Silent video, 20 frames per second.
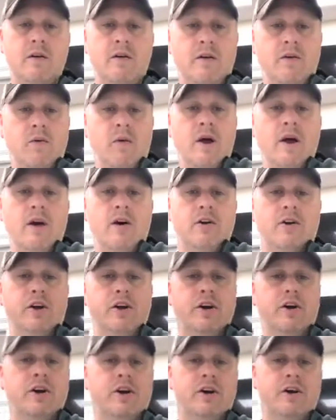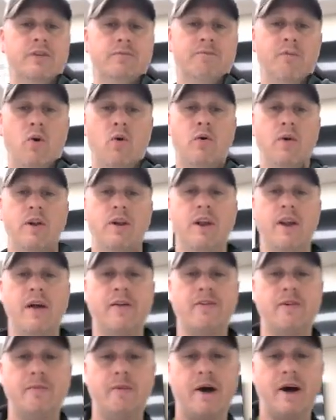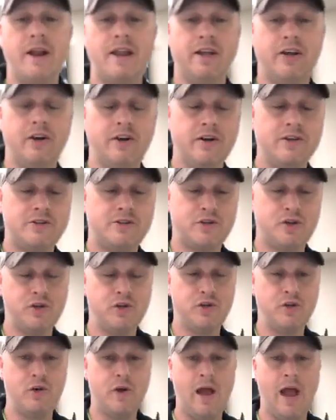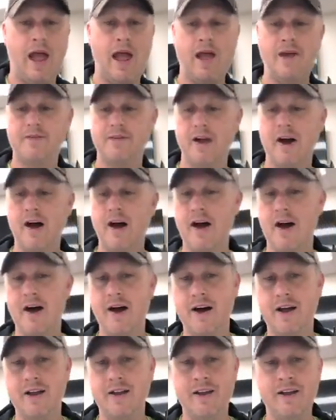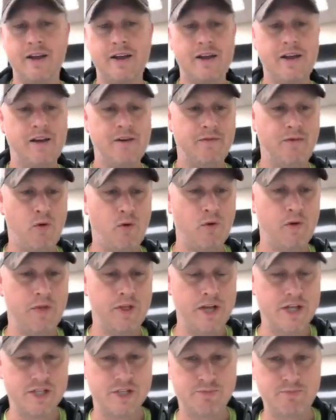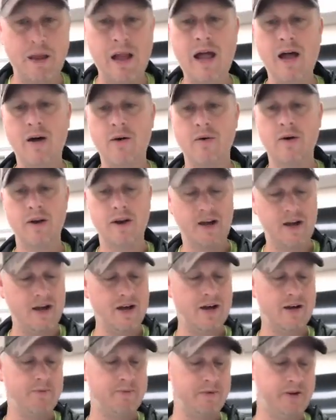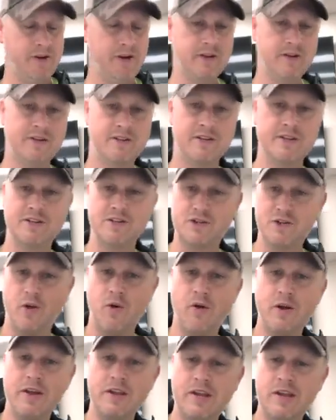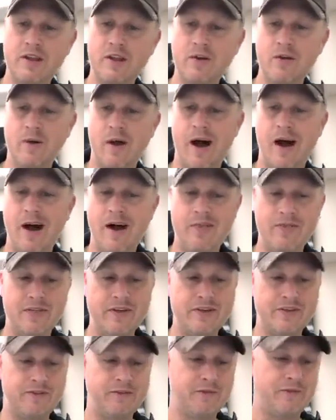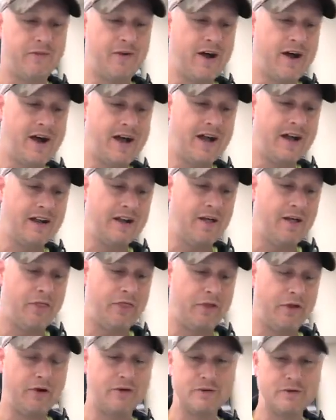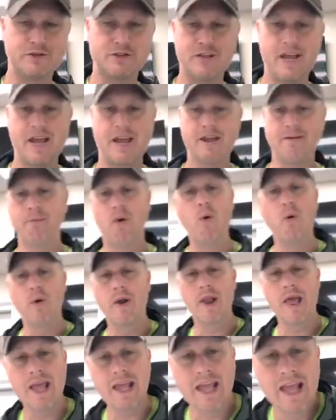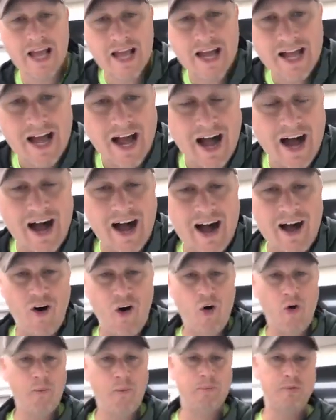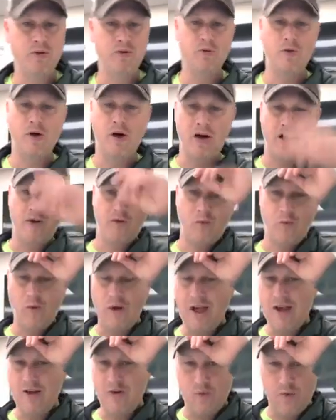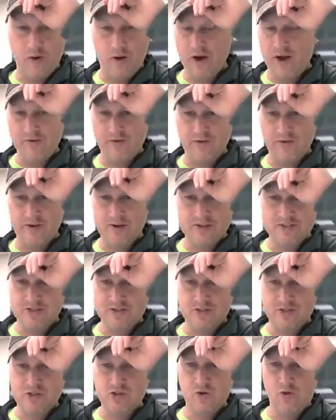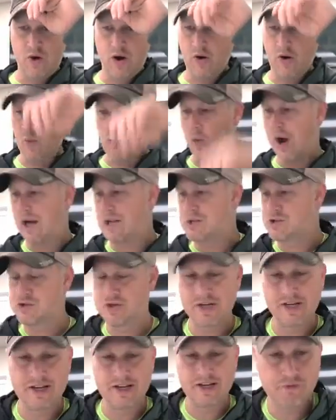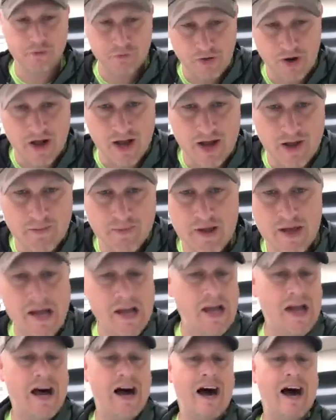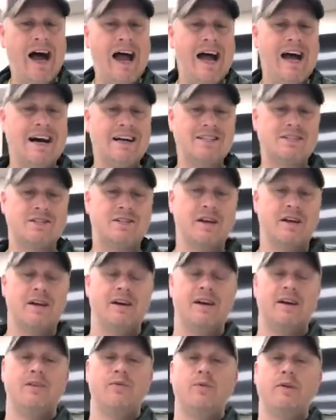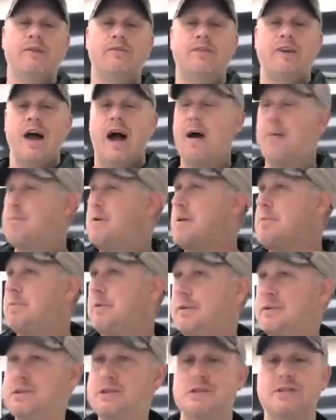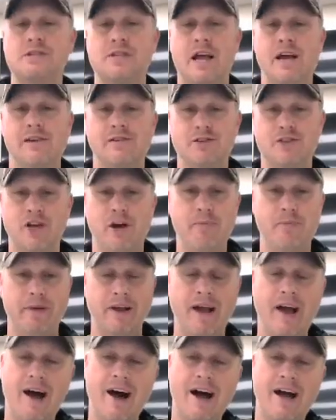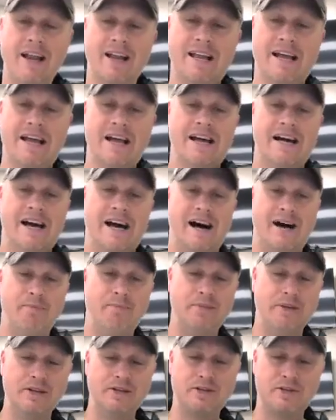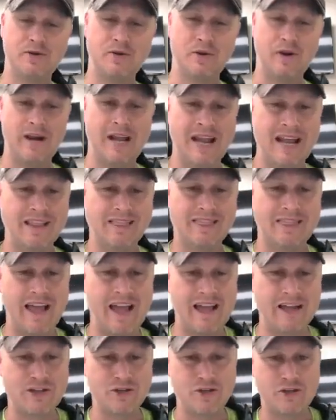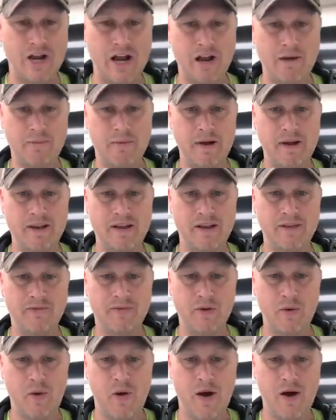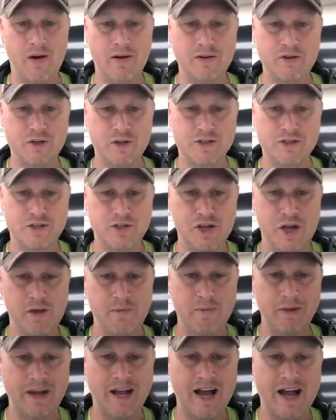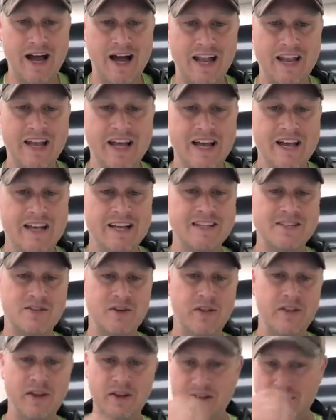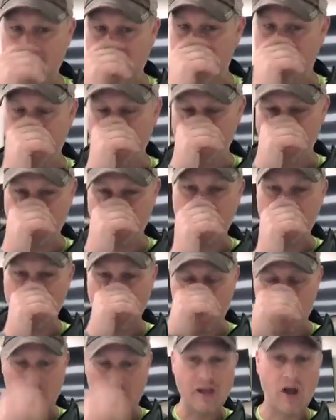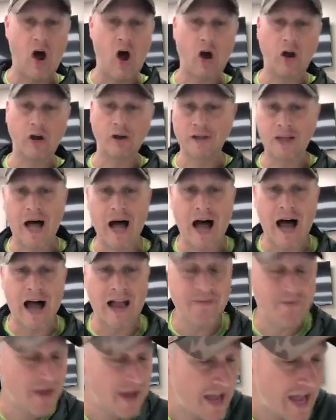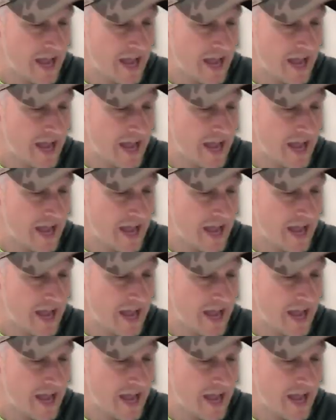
Well, good morning, everybody. Good to have you on for this power up. Good to join you on this fine Thursday morning. Uh, hope you are well wherever it is that you are watching from. Uh, as uh, we've got people just now jumping on, uh, be sure hit that share button if you are just jumping on, so that uh, people know that we are live